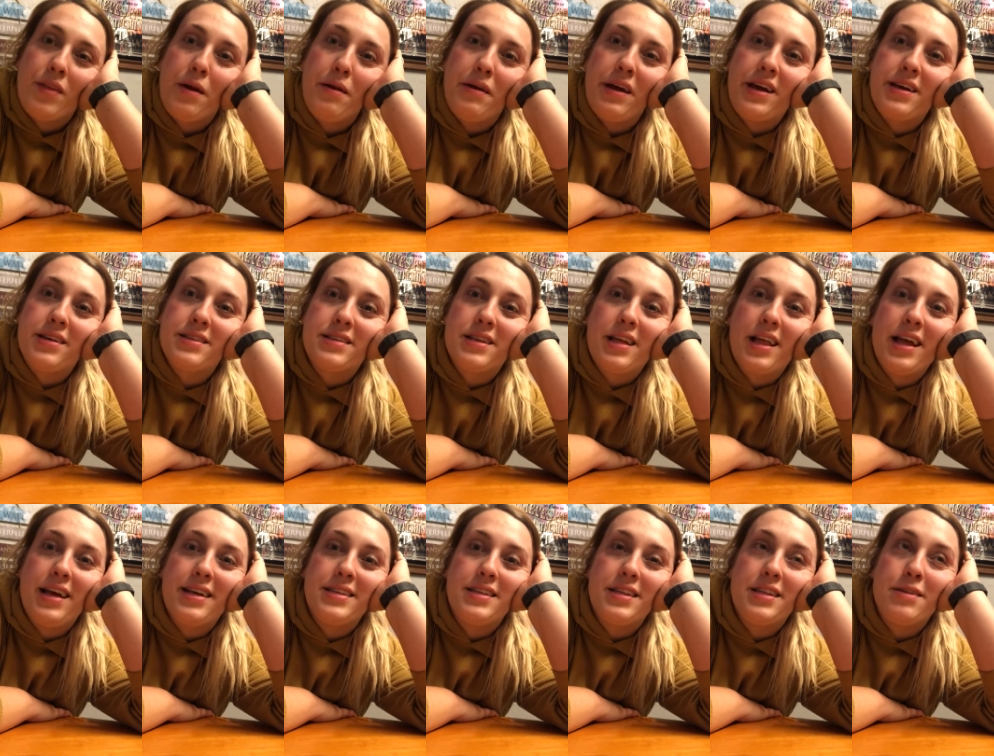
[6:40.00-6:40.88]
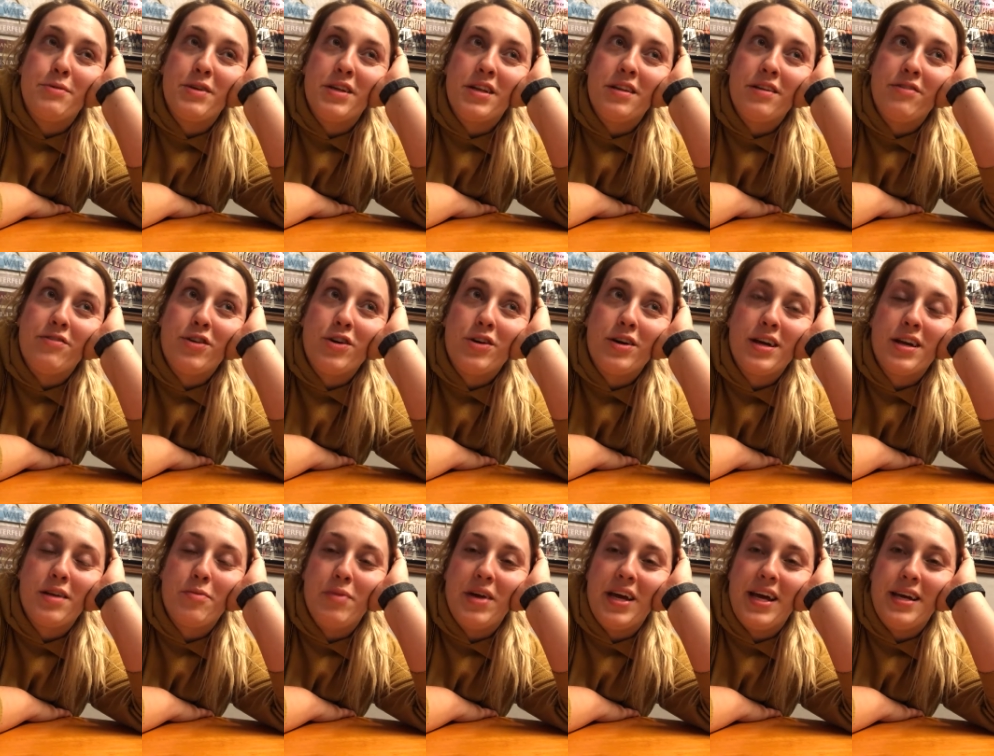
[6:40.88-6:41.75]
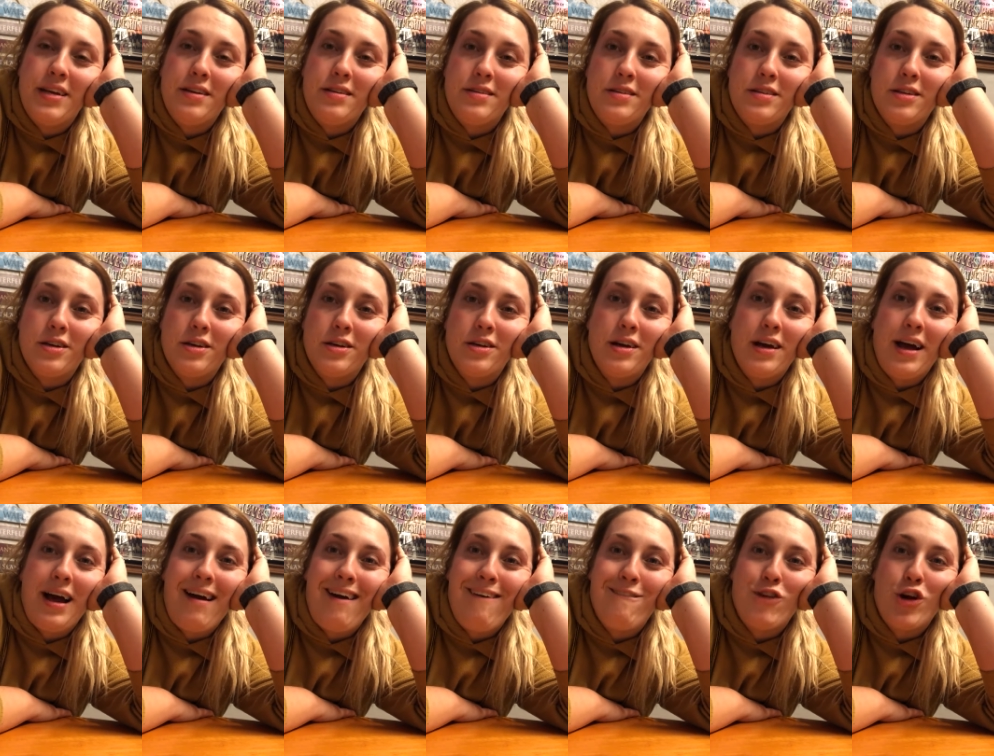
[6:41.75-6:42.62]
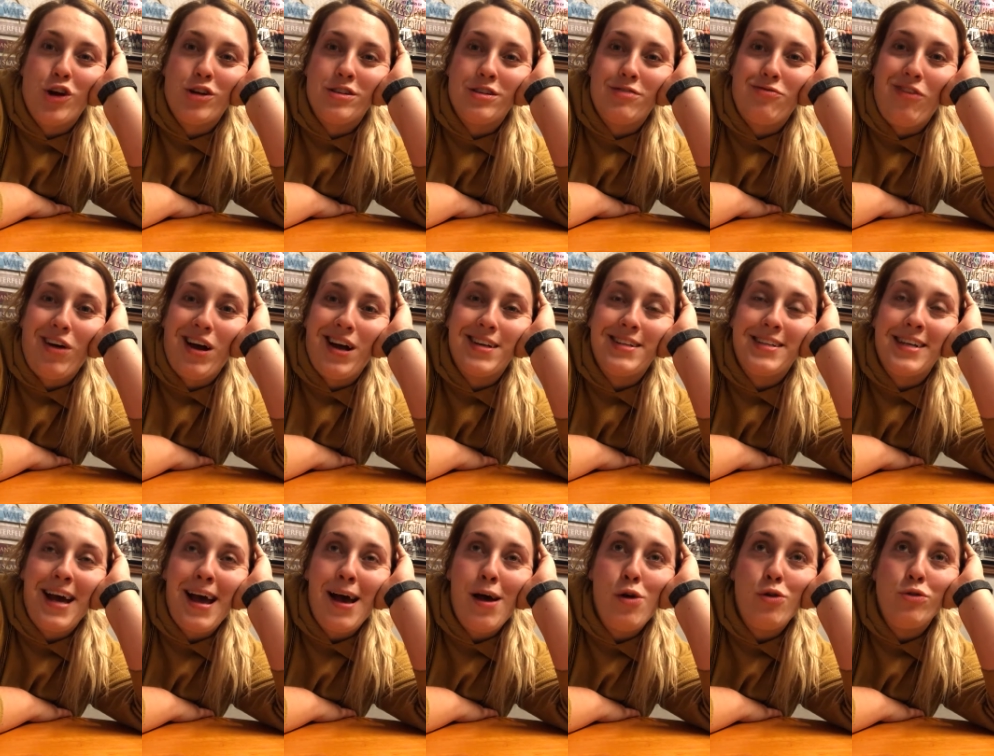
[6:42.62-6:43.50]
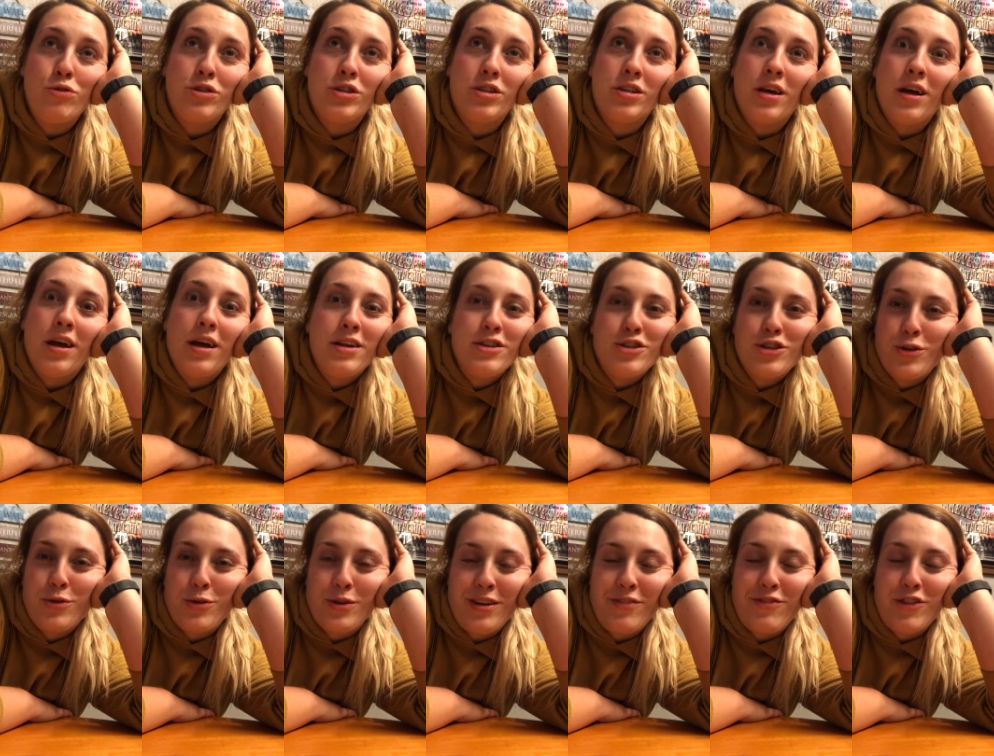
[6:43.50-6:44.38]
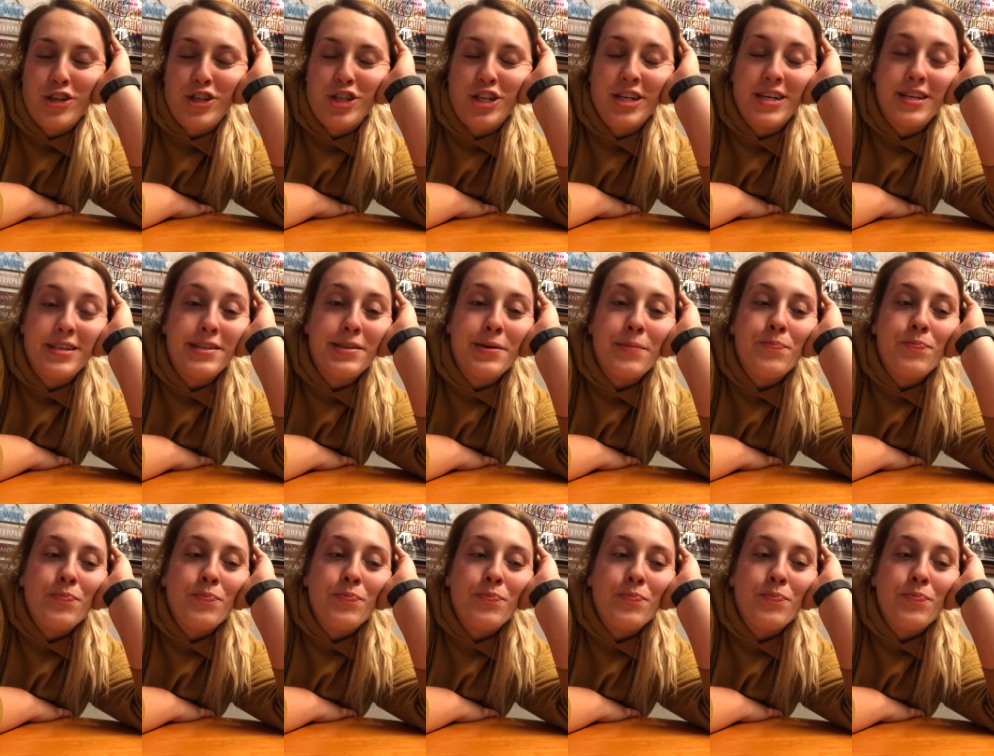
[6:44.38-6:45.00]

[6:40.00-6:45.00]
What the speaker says: because Claire's in the middle of cooking a main, so I've gone to find out. Don't worry, I've not cheated.